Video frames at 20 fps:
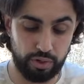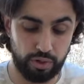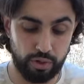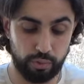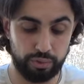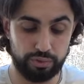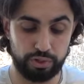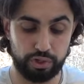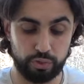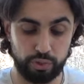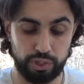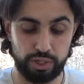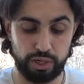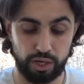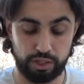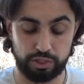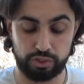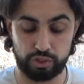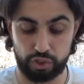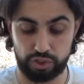with a green
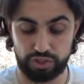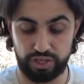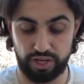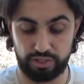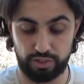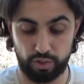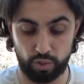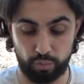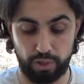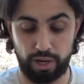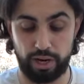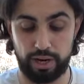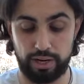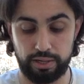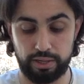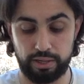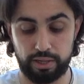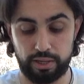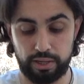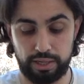oxygen tank nearby.